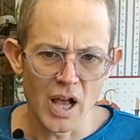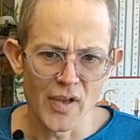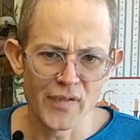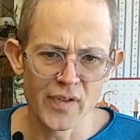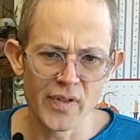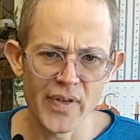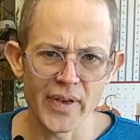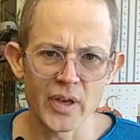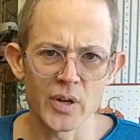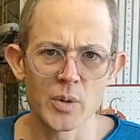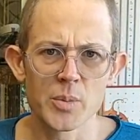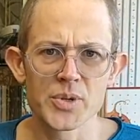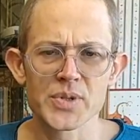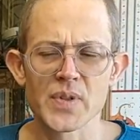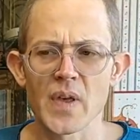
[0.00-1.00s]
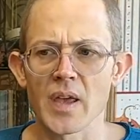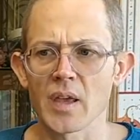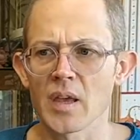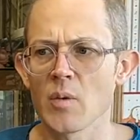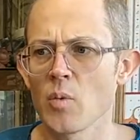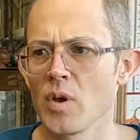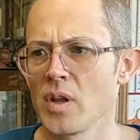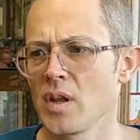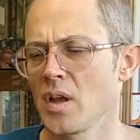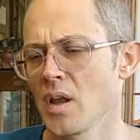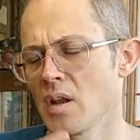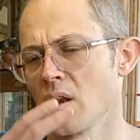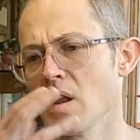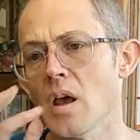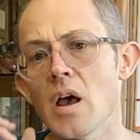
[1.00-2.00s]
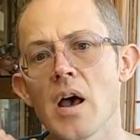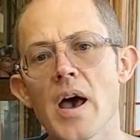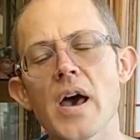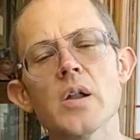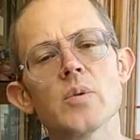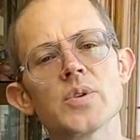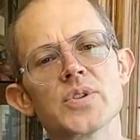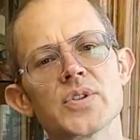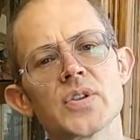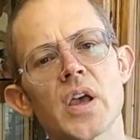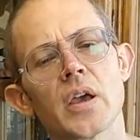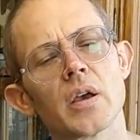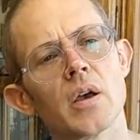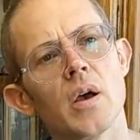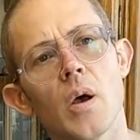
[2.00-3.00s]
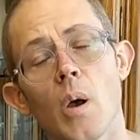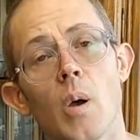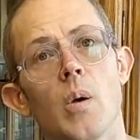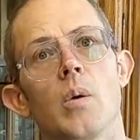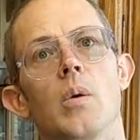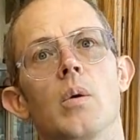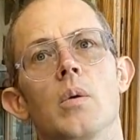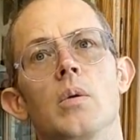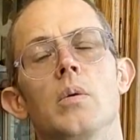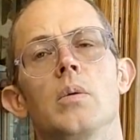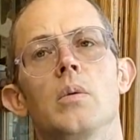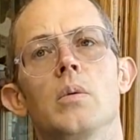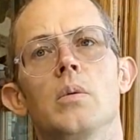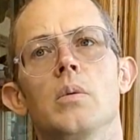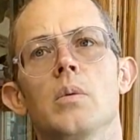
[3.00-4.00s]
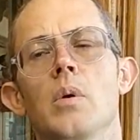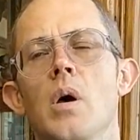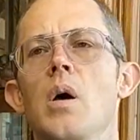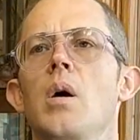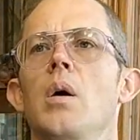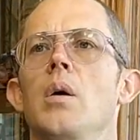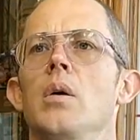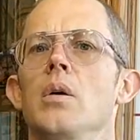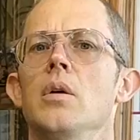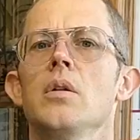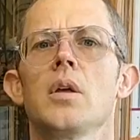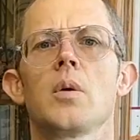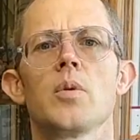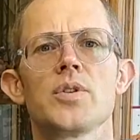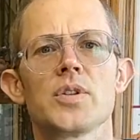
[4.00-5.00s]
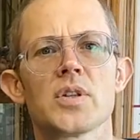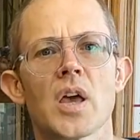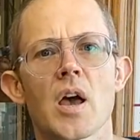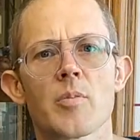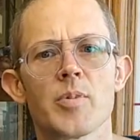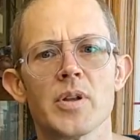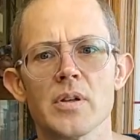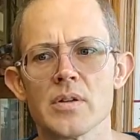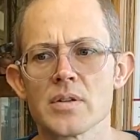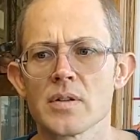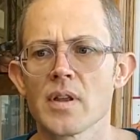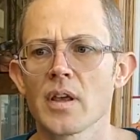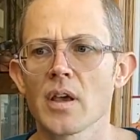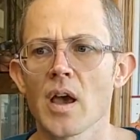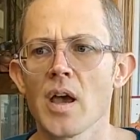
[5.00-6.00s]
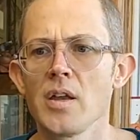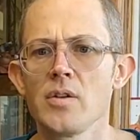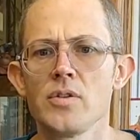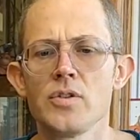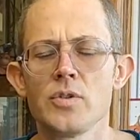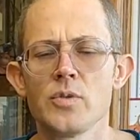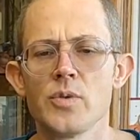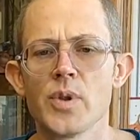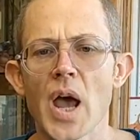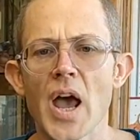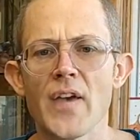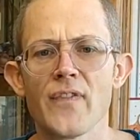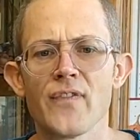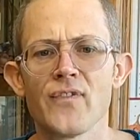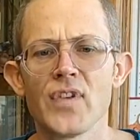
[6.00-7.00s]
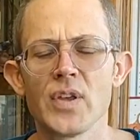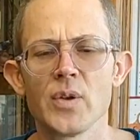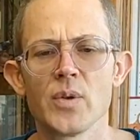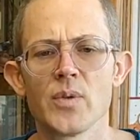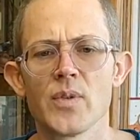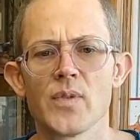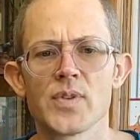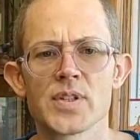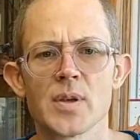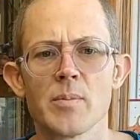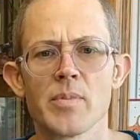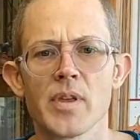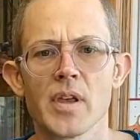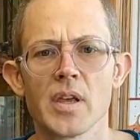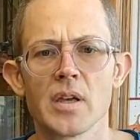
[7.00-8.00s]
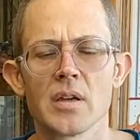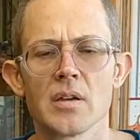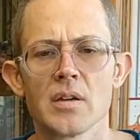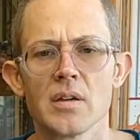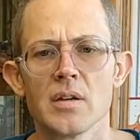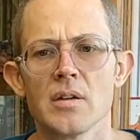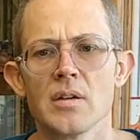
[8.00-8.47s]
I feel like it almost like it went in and it was just like, huh, like what just happened? Like I feel something,